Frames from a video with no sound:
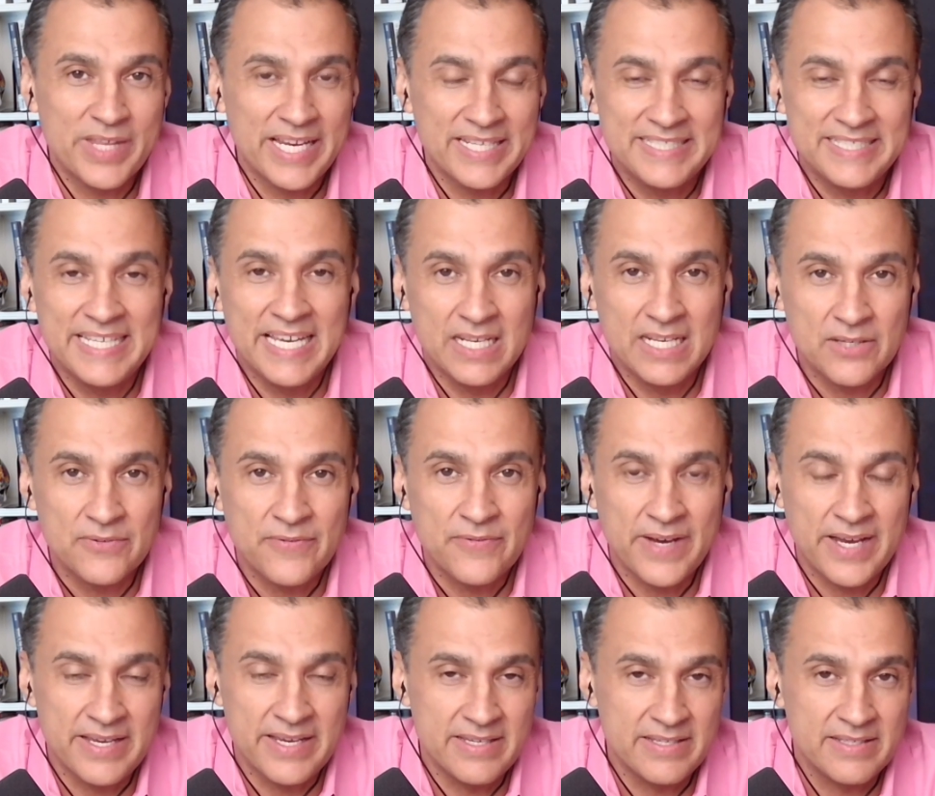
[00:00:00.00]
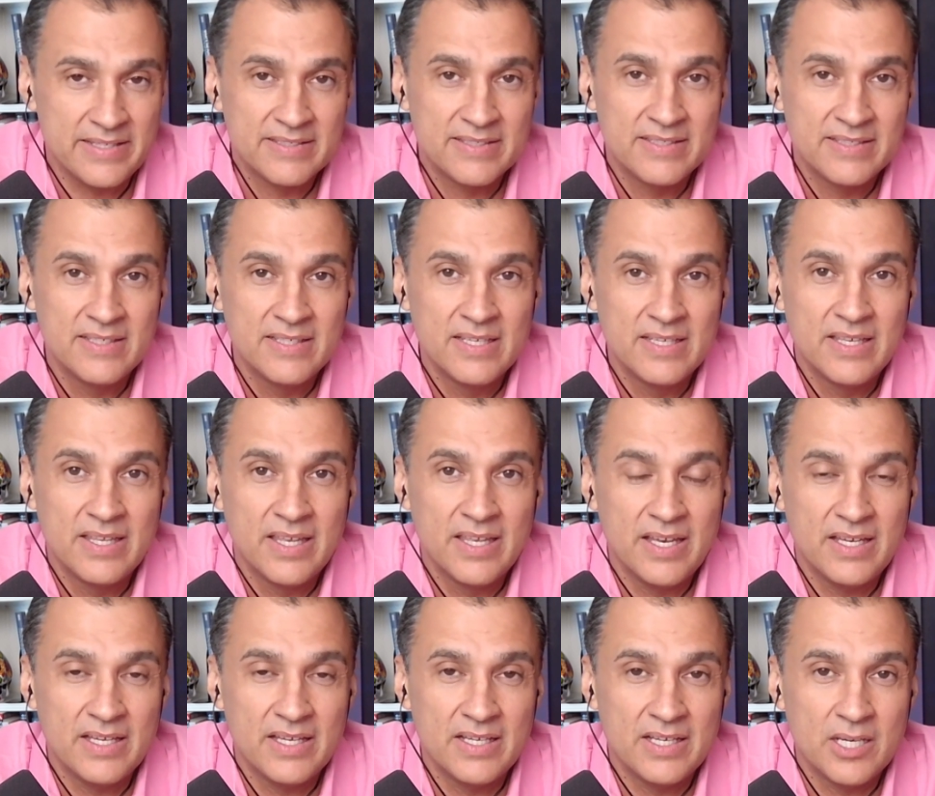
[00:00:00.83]
identifying
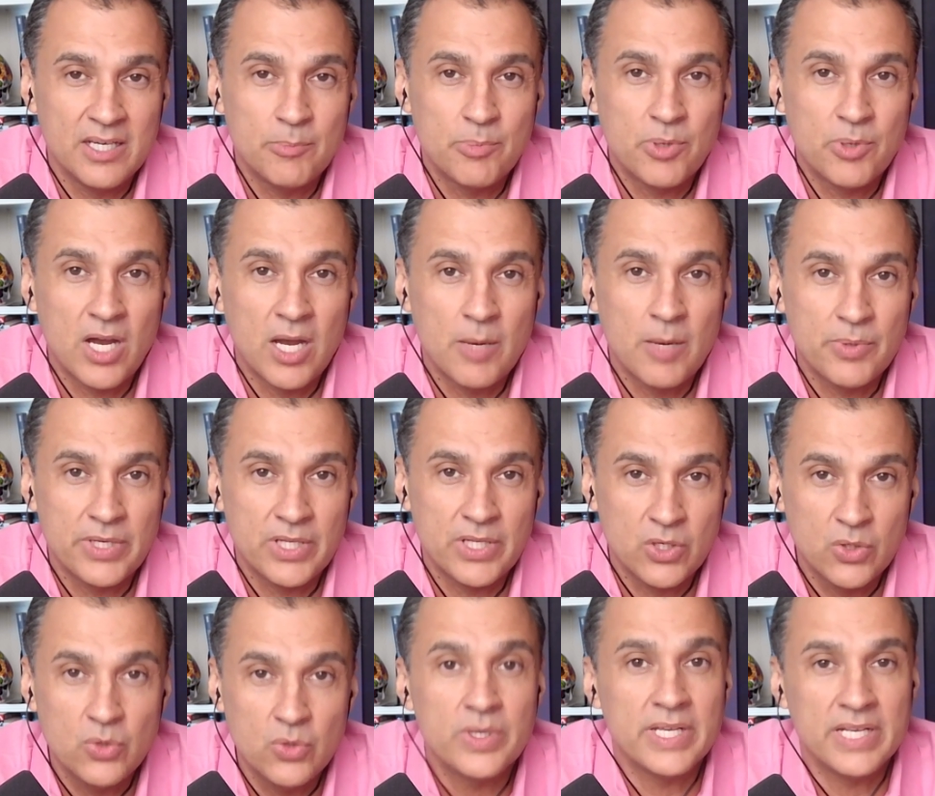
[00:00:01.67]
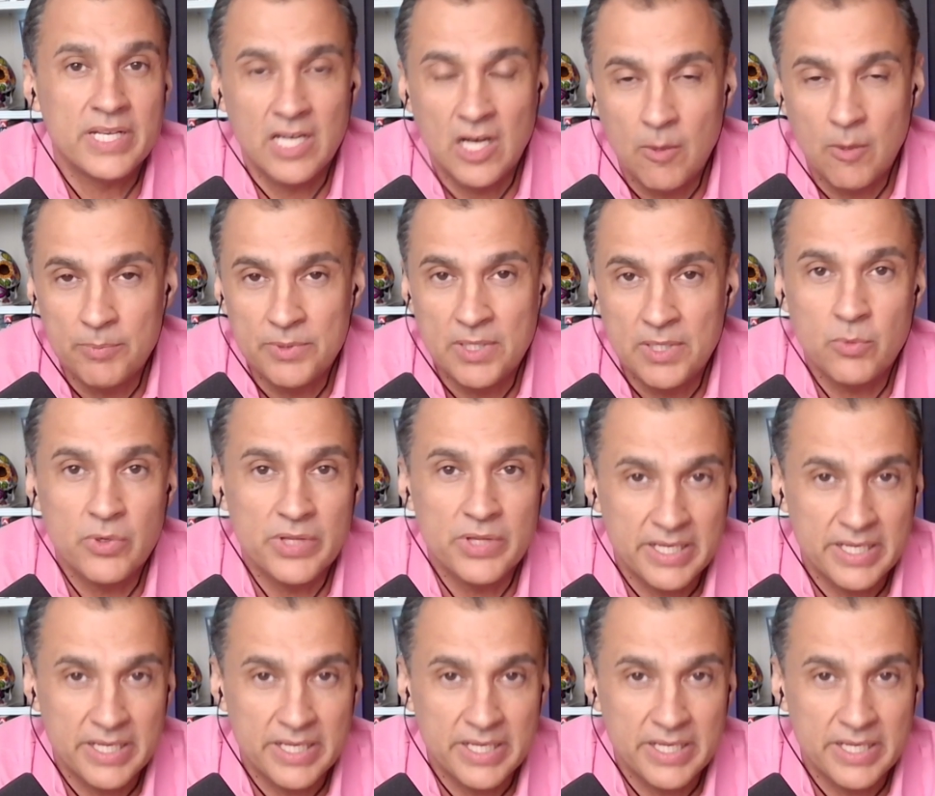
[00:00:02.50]
a property, who can help them with